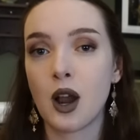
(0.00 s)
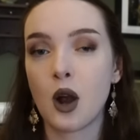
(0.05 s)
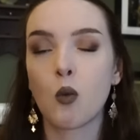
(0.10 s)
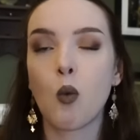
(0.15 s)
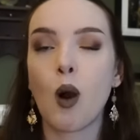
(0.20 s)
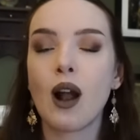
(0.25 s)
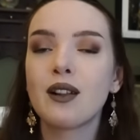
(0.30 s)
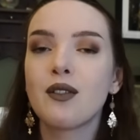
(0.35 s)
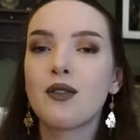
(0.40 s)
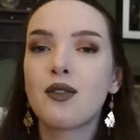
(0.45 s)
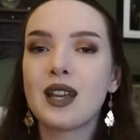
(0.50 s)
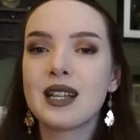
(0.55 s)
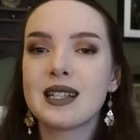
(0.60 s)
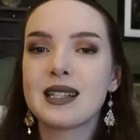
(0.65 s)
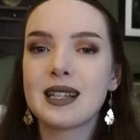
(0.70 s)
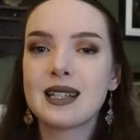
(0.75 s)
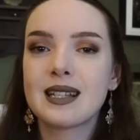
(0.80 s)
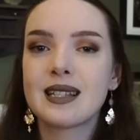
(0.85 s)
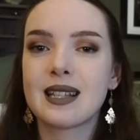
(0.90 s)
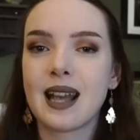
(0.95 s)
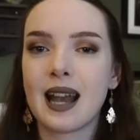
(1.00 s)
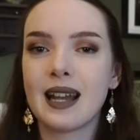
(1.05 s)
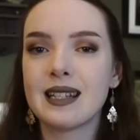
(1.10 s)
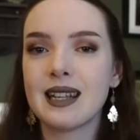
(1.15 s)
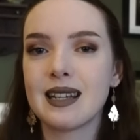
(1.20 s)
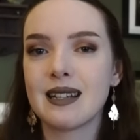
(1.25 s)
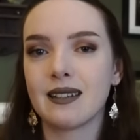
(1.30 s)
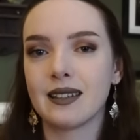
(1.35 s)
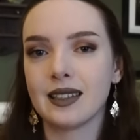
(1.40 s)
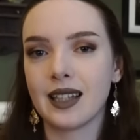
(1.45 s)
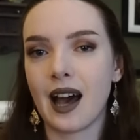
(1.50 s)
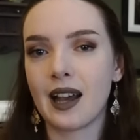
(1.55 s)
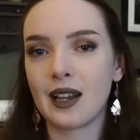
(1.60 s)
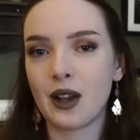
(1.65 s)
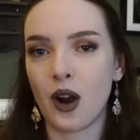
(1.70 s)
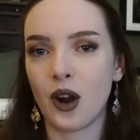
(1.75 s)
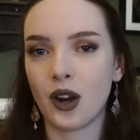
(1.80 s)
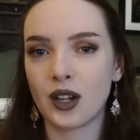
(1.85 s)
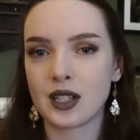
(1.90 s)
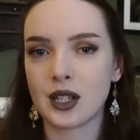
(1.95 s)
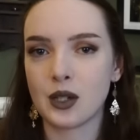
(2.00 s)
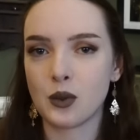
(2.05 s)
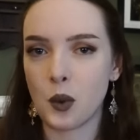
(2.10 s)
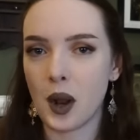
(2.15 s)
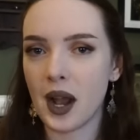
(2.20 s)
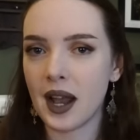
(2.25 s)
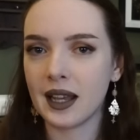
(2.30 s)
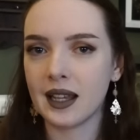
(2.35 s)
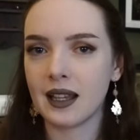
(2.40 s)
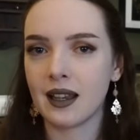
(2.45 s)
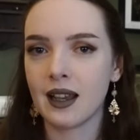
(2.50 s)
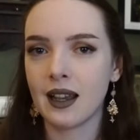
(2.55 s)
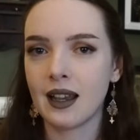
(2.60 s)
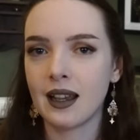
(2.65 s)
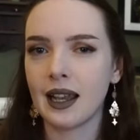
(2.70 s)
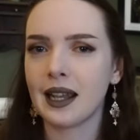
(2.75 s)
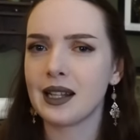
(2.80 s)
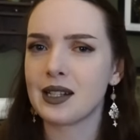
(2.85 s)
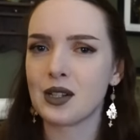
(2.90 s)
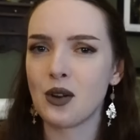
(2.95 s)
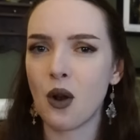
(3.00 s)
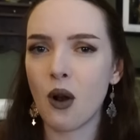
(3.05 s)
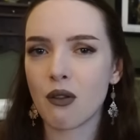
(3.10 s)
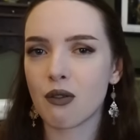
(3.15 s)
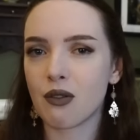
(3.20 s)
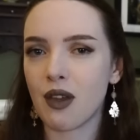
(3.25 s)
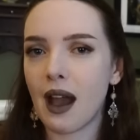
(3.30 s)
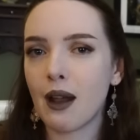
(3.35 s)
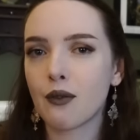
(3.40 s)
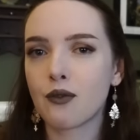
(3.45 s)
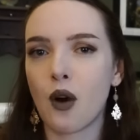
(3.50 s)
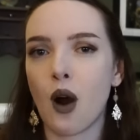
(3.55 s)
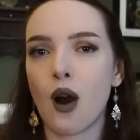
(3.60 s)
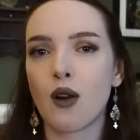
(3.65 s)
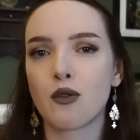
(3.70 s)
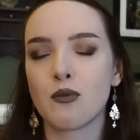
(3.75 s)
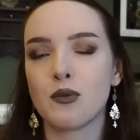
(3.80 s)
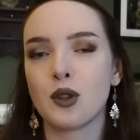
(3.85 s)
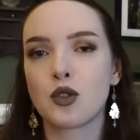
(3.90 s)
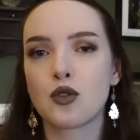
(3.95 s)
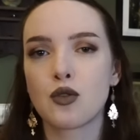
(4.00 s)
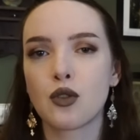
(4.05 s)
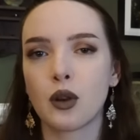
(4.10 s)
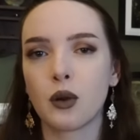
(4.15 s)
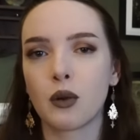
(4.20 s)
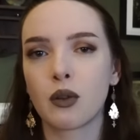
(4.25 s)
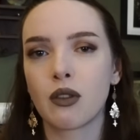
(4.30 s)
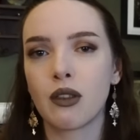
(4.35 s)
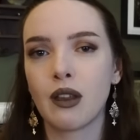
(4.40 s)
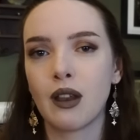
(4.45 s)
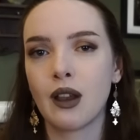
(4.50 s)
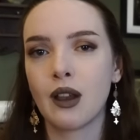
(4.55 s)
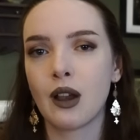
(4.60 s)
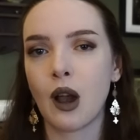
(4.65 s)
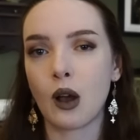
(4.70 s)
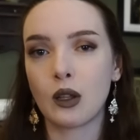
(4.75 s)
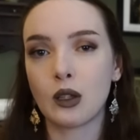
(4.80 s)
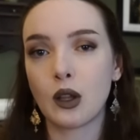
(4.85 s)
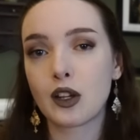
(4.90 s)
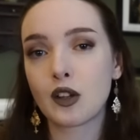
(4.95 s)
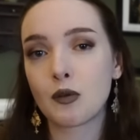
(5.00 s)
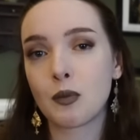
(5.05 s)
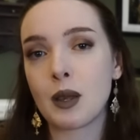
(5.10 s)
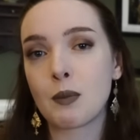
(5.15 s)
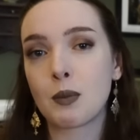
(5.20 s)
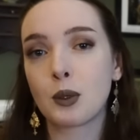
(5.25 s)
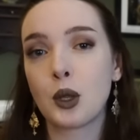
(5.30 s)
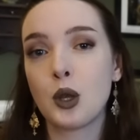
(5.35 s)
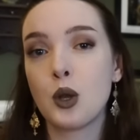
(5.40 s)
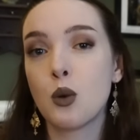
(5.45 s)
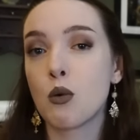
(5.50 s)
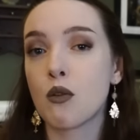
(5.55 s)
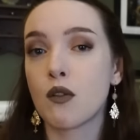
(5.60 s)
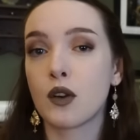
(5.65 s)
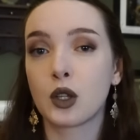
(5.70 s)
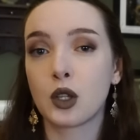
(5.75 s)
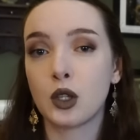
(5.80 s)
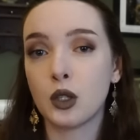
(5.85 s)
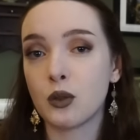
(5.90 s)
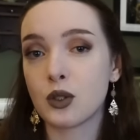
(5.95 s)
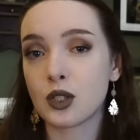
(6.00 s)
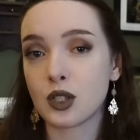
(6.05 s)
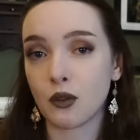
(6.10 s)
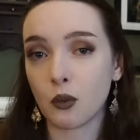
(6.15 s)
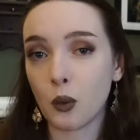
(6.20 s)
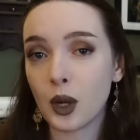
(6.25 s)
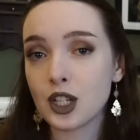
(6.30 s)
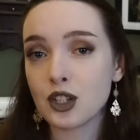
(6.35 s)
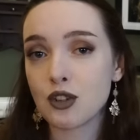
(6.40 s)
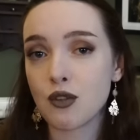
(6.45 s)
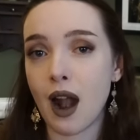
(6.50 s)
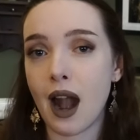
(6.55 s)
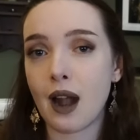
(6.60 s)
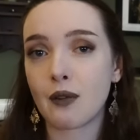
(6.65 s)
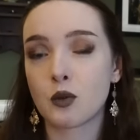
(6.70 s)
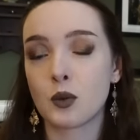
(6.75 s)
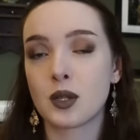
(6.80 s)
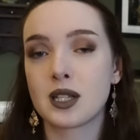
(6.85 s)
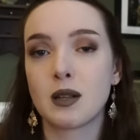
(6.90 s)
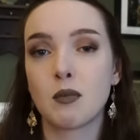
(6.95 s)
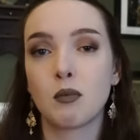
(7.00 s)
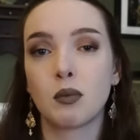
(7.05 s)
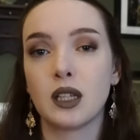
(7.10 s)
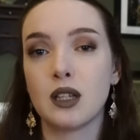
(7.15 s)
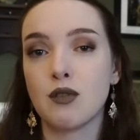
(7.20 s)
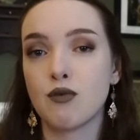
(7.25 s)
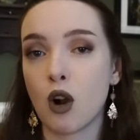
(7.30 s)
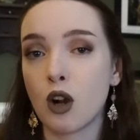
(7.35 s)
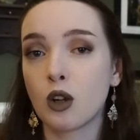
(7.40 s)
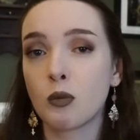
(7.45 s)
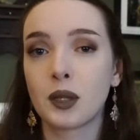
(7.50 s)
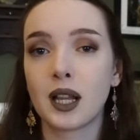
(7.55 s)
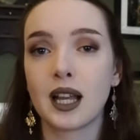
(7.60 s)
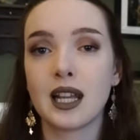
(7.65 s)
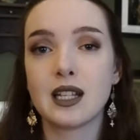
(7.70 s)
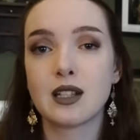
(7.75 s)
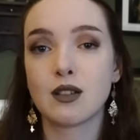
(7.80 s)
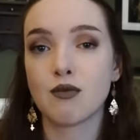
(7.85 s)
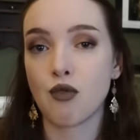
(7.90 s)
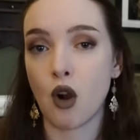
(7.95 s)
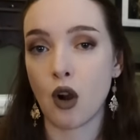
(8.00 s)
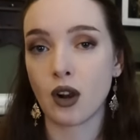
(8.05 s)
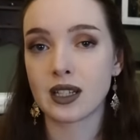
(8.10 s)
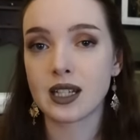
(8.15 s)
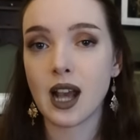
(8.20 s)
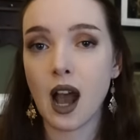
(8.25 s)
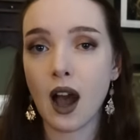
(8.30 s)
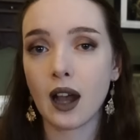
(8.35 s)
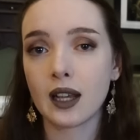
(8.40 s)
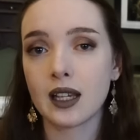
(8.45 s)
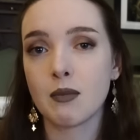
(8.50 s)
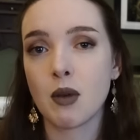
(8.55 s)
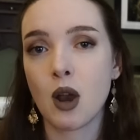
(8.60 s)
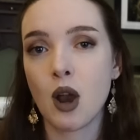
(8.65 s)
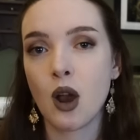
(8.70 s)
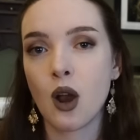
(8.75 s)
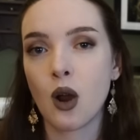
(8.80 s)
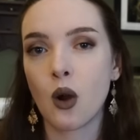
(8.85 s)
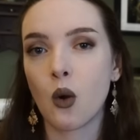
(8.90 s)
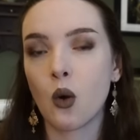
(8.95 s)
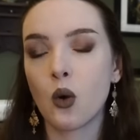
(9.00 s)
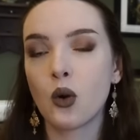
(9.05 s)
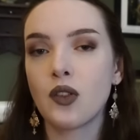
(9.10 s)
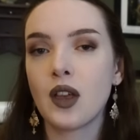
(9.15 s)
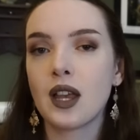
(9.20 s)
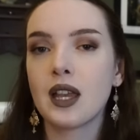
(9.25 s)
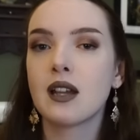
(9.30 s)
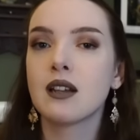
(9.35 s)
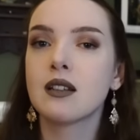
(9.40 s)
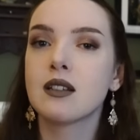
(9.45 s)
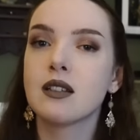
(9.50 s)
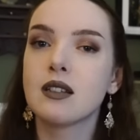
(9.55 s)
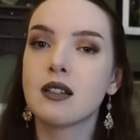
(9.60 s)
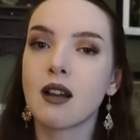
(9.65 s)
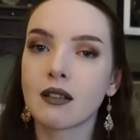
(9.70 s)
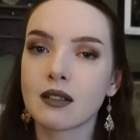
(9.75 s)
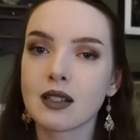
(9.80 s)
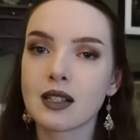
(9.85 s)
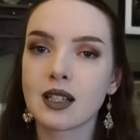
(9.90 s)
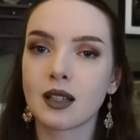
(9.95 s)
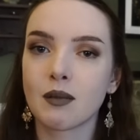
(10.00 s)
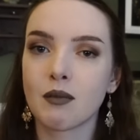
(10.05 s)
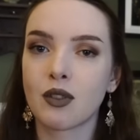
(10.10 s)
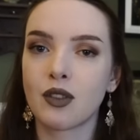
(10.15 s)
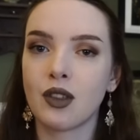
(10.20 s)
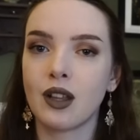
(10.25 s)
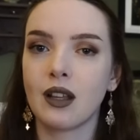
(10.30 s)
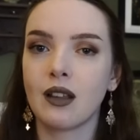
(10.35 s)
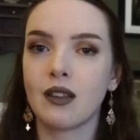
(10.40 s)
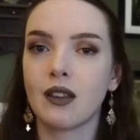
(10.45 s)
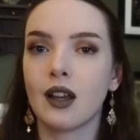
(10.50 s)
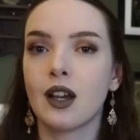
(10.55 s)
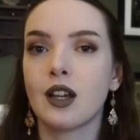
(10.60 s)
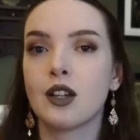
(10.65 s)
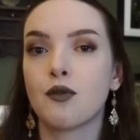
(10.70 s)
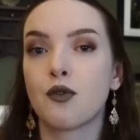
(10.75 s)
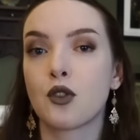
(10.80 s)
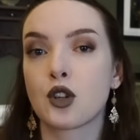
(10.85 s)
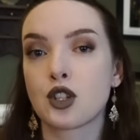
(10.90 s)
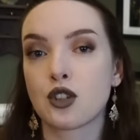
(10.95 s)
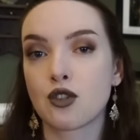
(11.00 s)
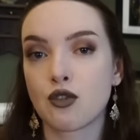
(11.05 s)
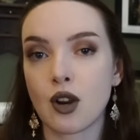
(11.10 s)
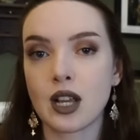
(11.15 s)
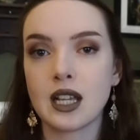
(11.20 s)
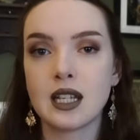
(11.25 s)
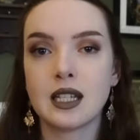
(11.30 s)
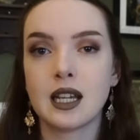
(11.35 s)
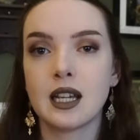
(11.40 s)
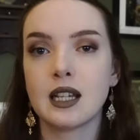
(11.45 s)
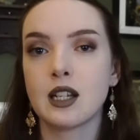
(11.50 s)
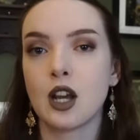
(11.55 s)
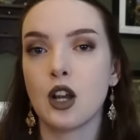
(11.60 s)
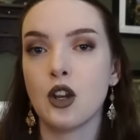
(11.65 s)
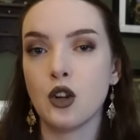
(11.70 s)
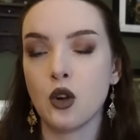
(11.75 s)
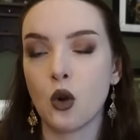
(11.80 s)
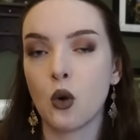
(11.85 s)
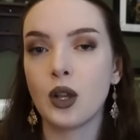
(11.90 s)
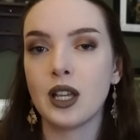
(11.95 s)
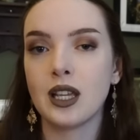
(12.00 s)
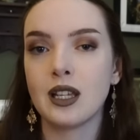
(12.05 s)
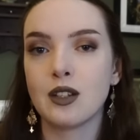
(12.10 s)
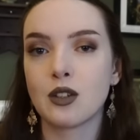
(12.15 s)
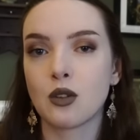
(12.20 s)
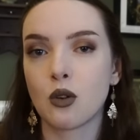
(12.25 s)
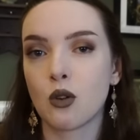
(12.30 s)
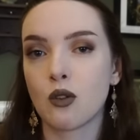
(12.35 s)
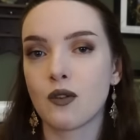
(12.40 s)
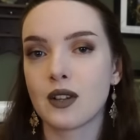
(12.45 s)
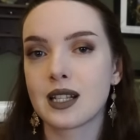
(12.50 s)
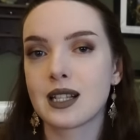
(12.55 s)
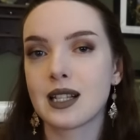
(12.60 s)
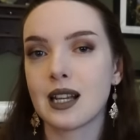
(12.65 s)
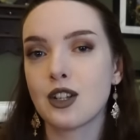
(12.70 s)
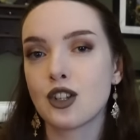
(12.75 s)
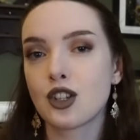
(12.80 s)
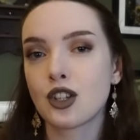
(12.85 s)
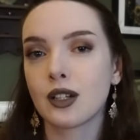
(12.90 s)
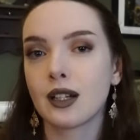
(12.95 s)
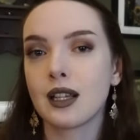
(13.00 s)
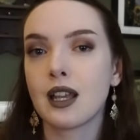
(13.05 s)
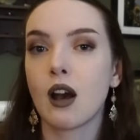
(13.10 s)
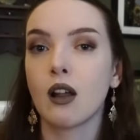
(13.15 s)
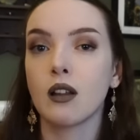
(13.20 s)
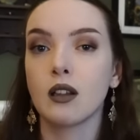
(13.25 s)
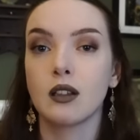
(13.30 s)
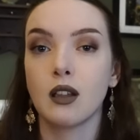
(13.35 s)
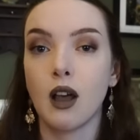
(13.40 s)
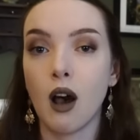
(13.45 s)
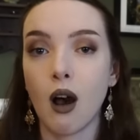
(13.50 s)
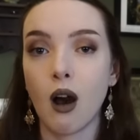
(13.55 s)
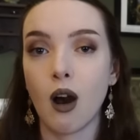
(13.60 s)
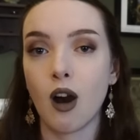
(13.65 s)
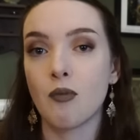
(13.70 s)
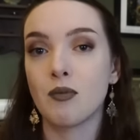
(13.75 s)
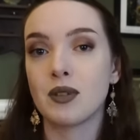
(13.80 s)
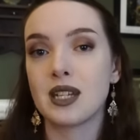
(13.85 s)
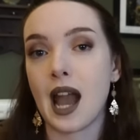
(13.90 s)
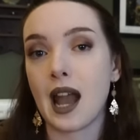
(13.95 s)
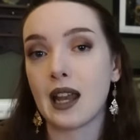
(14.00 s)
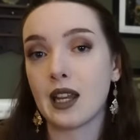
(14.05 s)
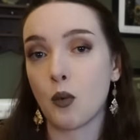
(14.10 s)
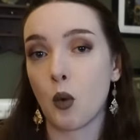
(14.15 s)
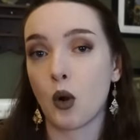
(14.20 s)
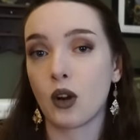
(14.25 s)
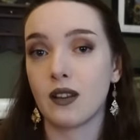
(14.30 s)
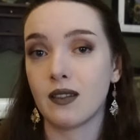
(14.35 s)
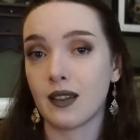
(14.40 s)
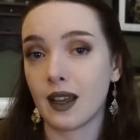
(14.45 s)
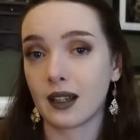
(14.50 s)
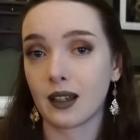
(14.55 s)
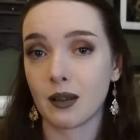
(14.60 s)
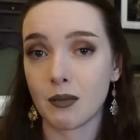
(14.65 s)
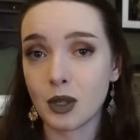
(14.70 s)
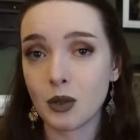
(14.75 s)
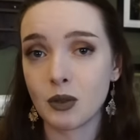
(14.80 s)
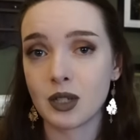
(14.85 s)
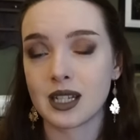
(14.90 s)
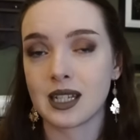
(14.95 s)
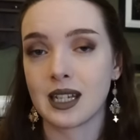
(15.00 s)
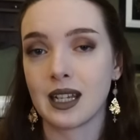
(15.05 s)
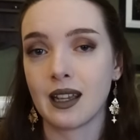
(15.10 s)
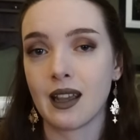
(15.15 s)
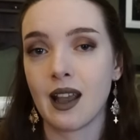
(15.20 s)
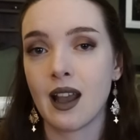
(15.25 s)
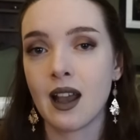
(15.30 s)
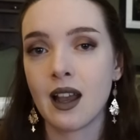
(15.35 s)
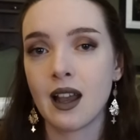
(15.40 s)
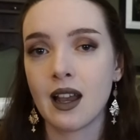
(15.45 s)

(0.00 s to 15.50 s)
While this is said in a light-hearted way, it's not that far from the truth. A lot of people who were accused of witchcraft were simply wrong place, wrong time, or they had done something that had frustrated, annoyed, or essentially alarmed anyone in that community.